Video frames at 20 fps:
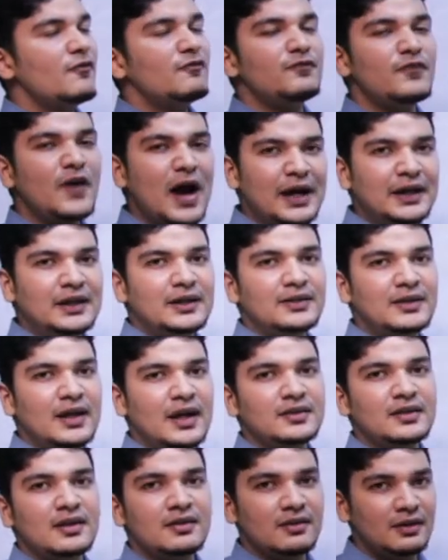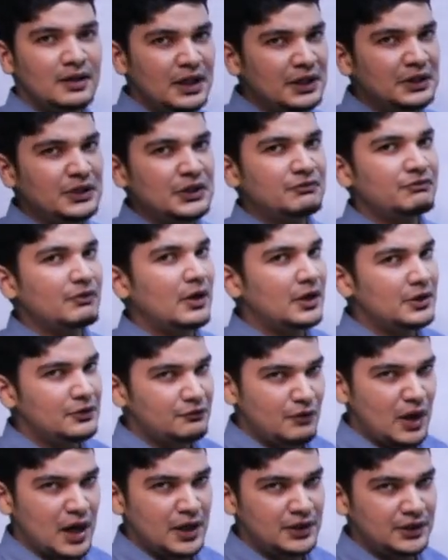find that the relative
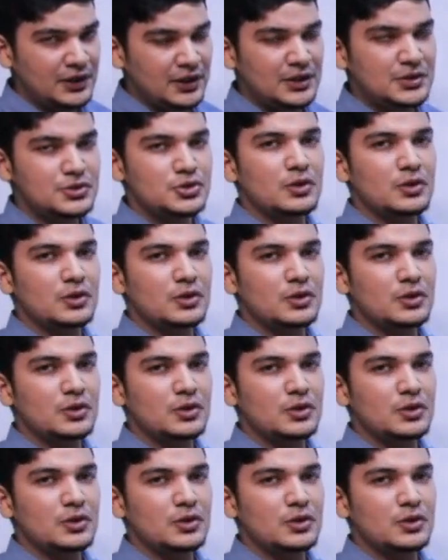advantage